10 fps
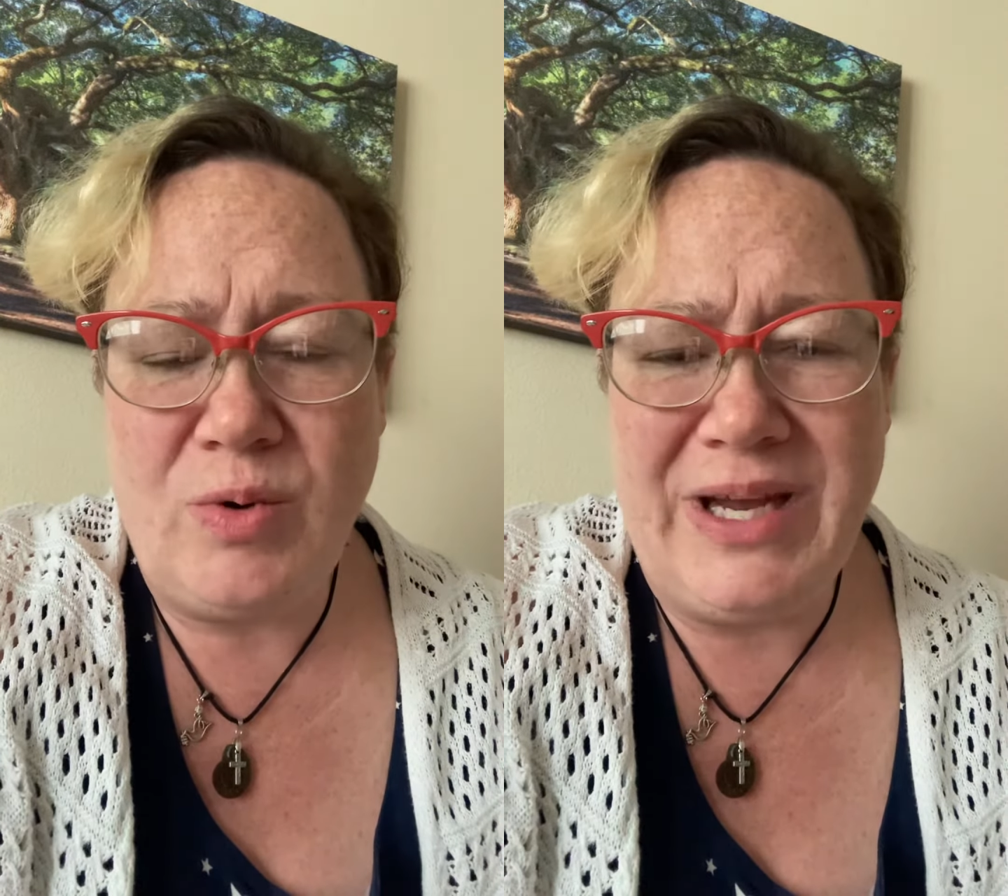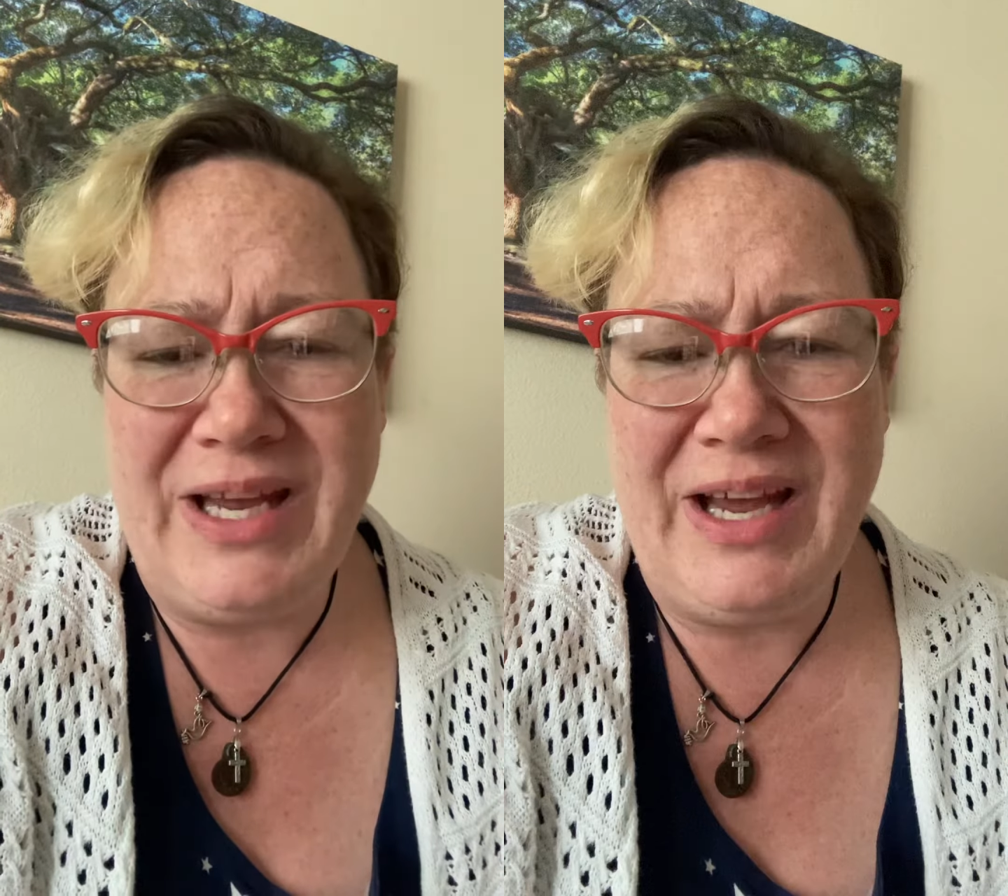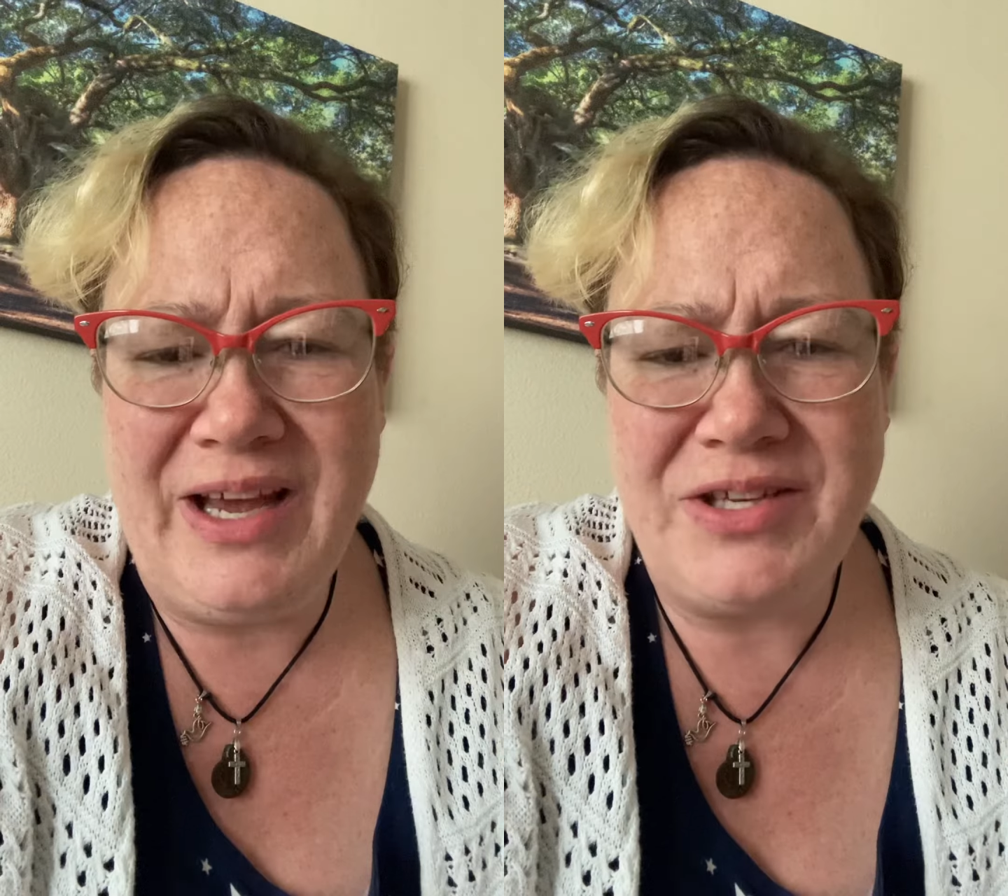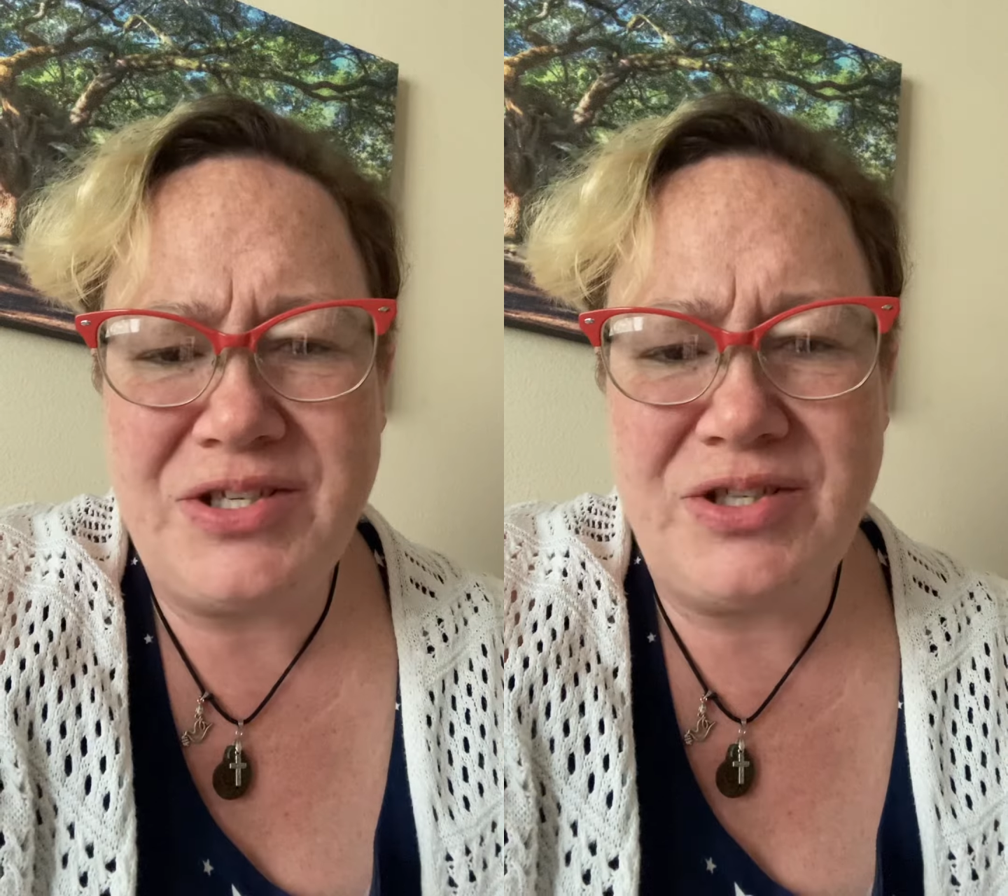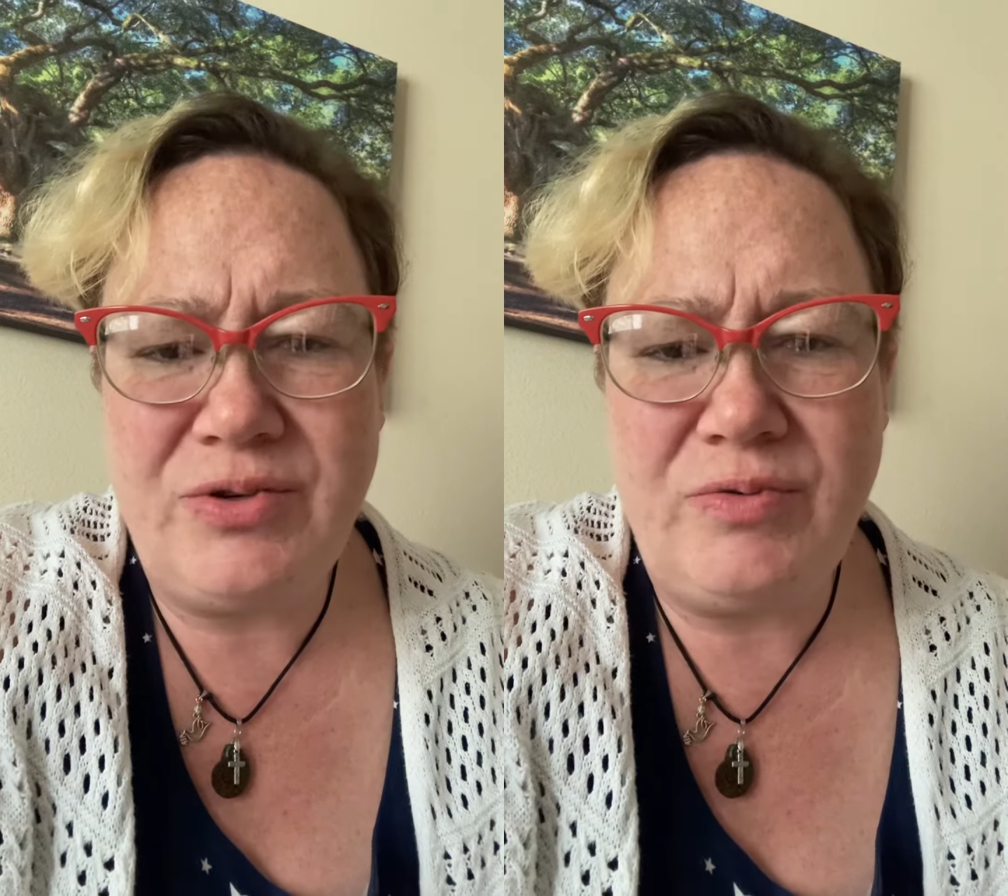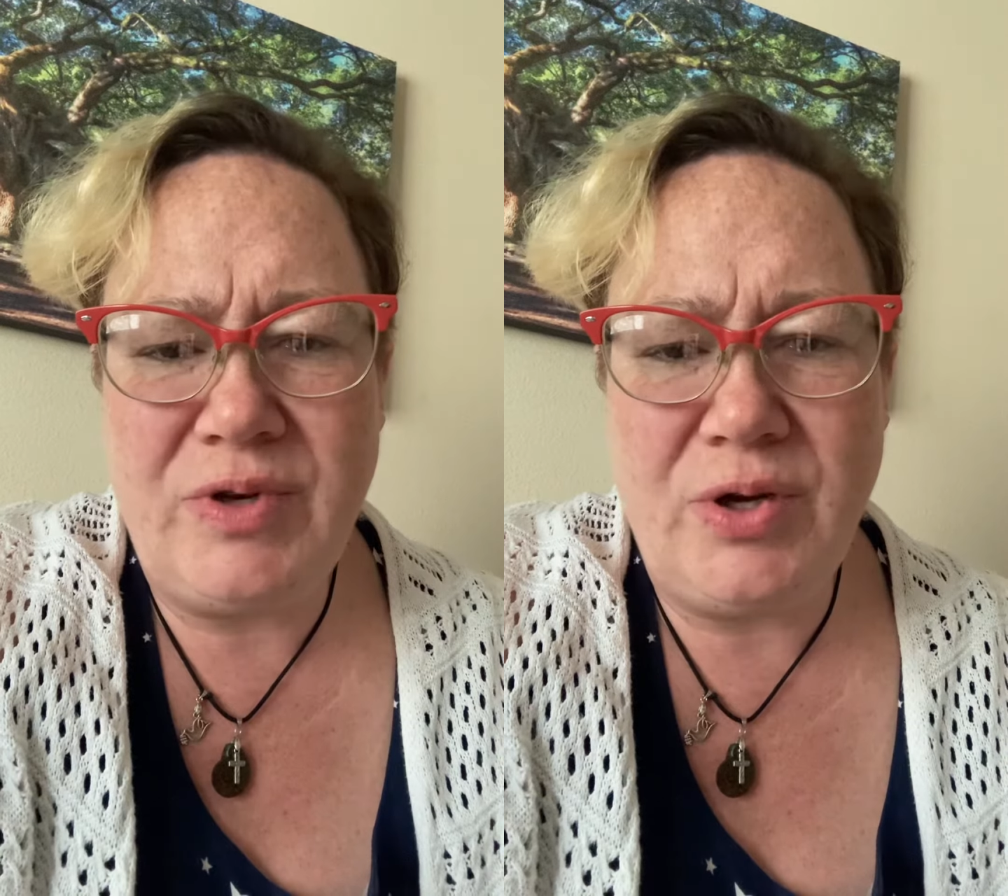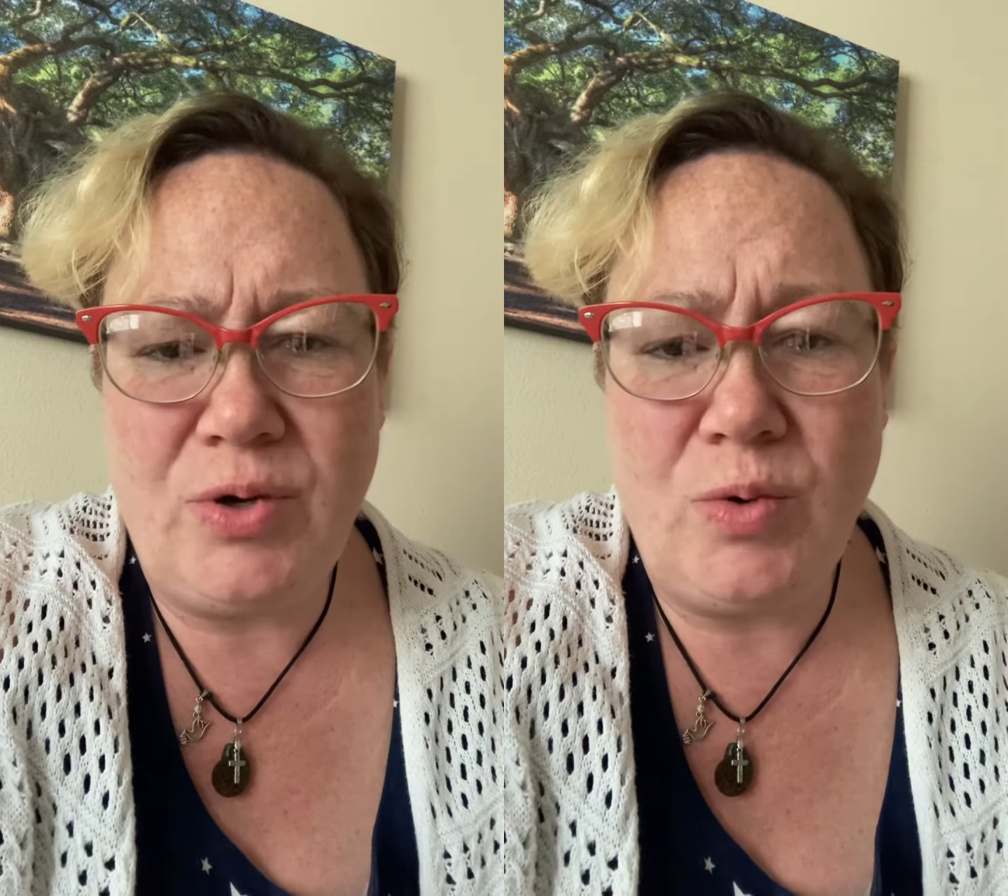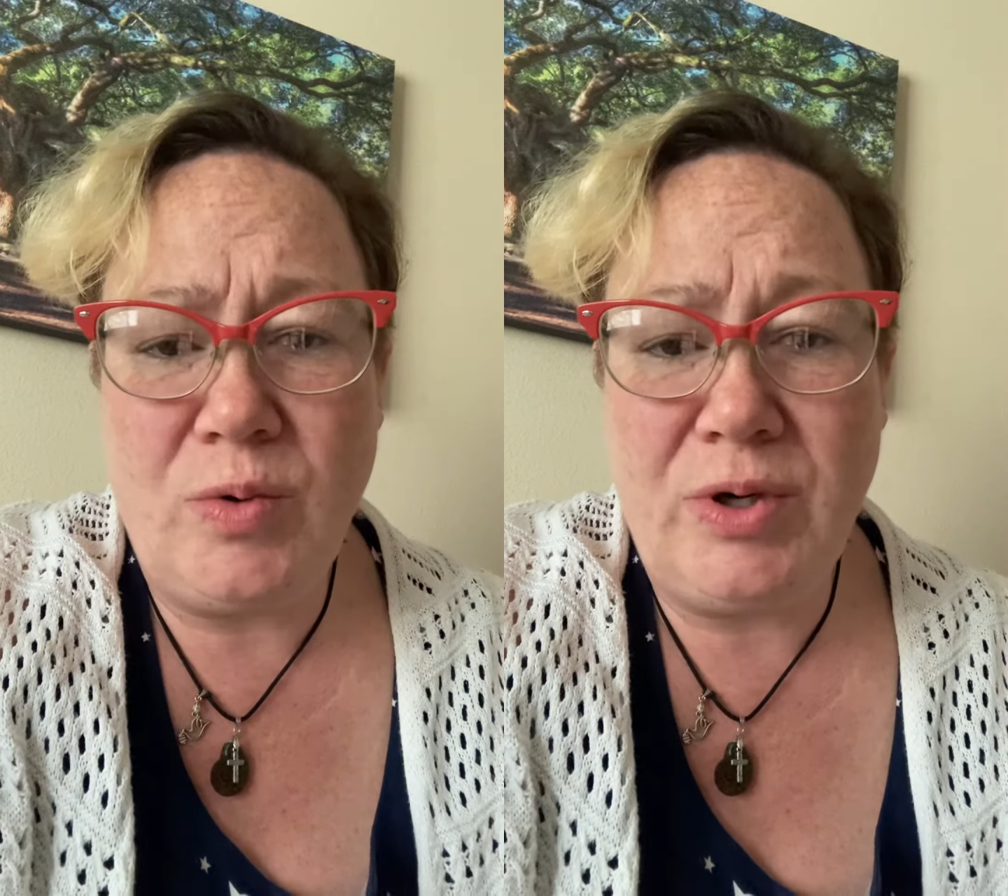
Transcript: he has to know